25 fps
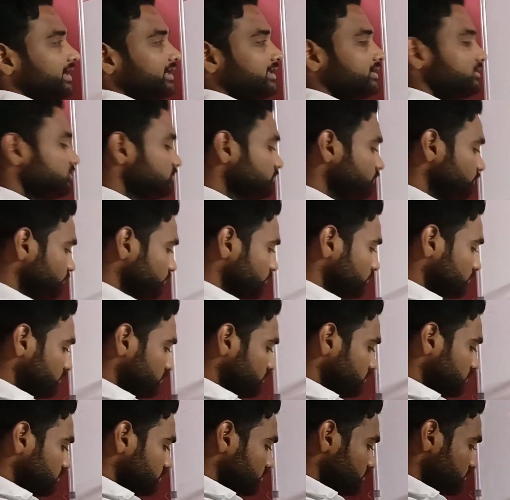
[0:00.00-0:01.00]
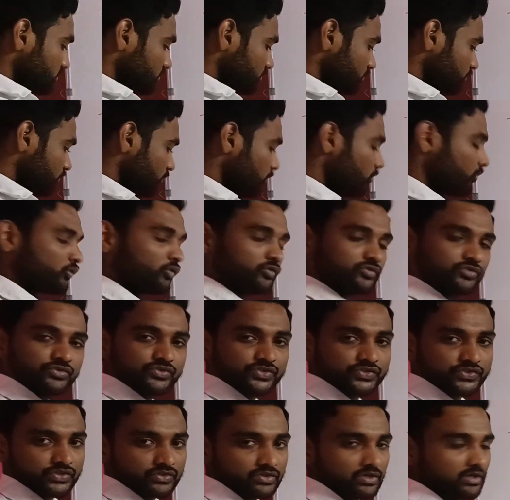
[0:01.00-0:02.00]
I will give 4
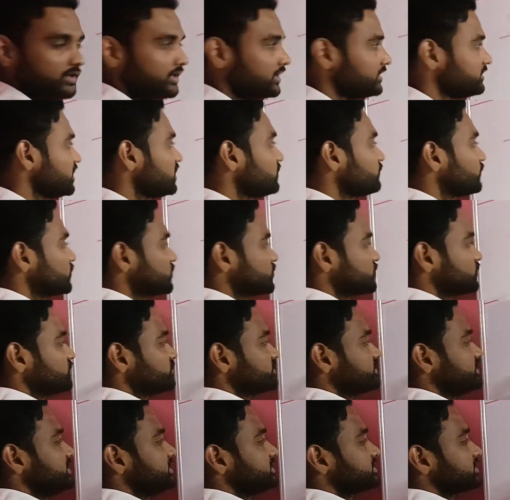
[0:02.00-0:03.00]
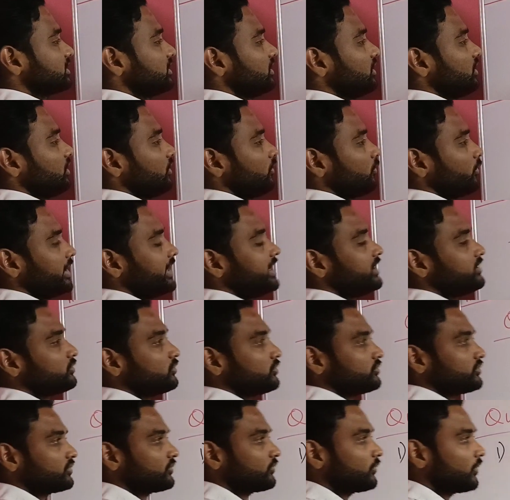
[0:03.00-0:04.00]
questions. In that first question is, why
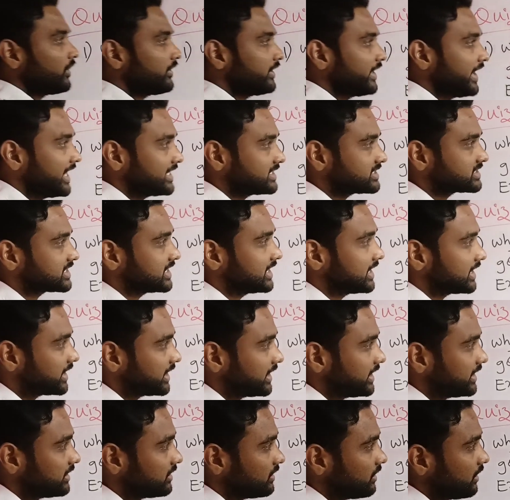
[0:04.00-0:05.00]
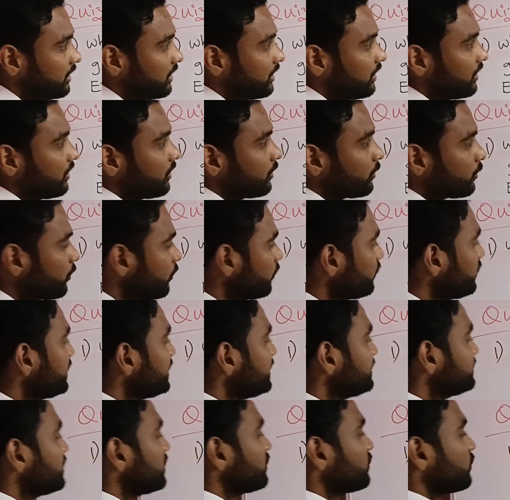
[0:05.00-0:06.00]
Rutherford has taken
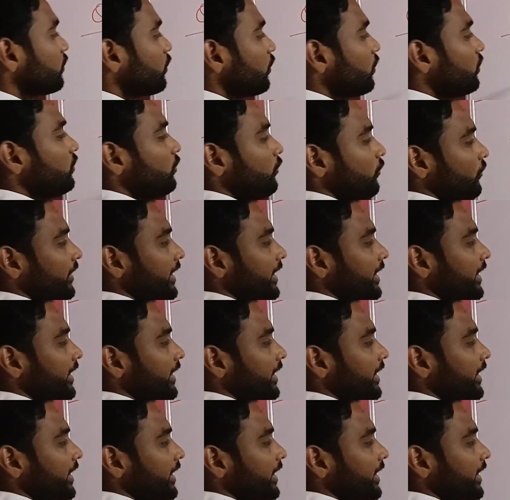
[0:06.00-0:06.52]
only the gold